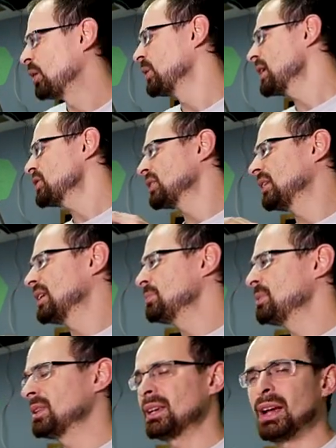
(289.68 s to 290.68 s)
Or actually,
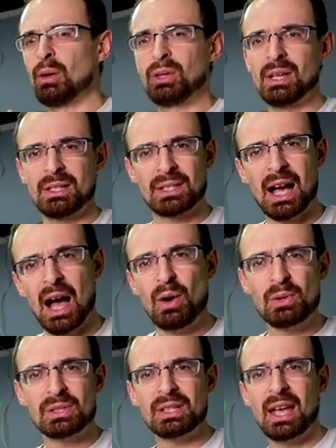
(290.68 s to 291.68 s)
let me dig out his
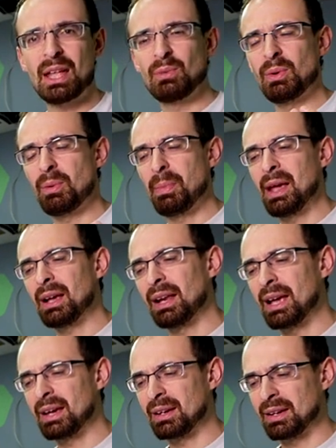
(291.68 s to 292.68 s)
house and we will make
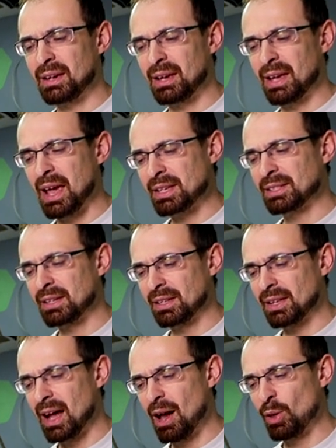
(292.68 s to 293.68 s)
like a
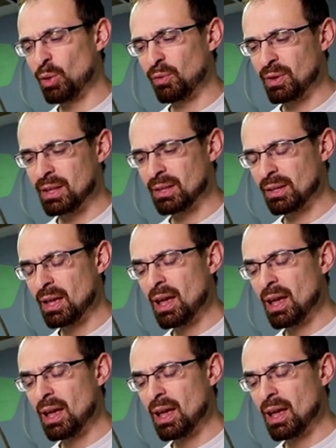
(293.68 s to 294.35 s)
casket out of it,